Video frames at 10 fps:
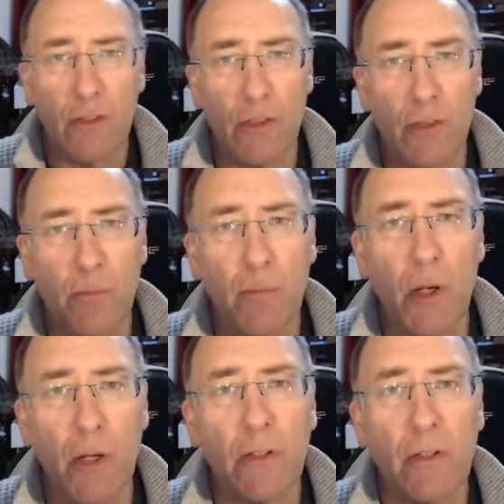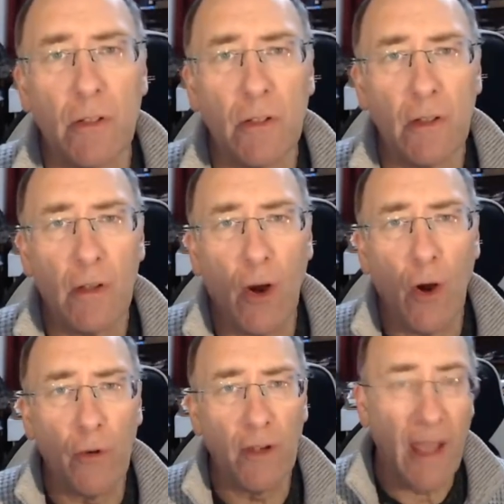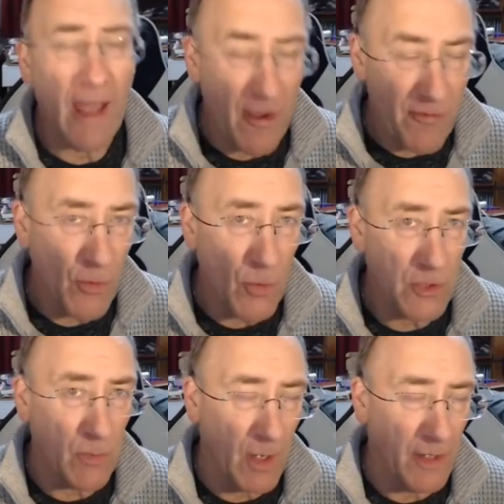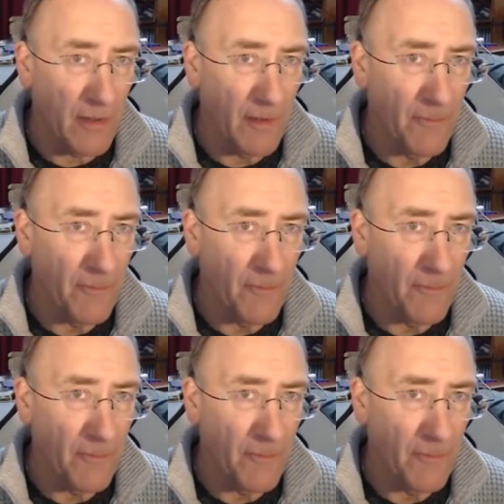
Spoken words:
to Bern on Air Force One,